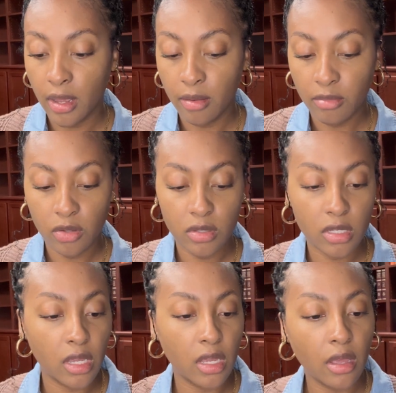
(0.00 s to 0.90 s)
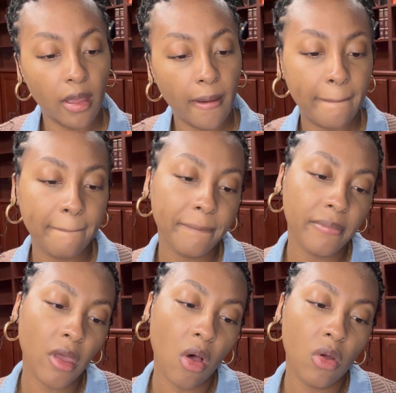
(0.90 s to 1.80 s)
I'm using
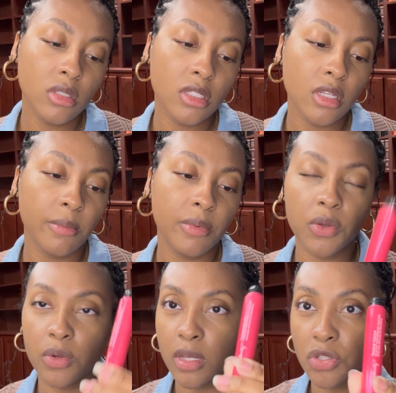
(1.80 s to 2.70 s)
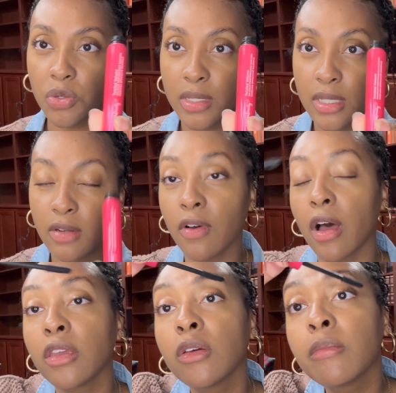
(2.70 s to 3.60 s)
the Ulta Beauty Twisted
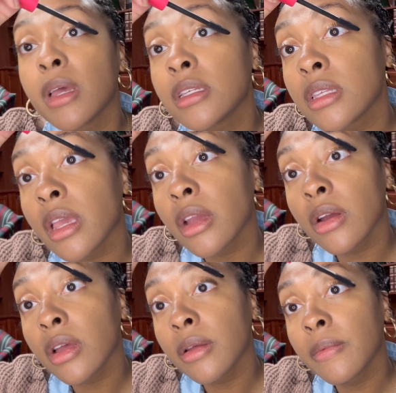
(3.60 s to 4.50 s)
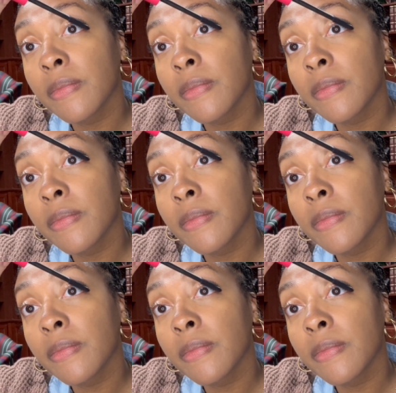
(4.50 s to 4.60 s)
Volume mascara.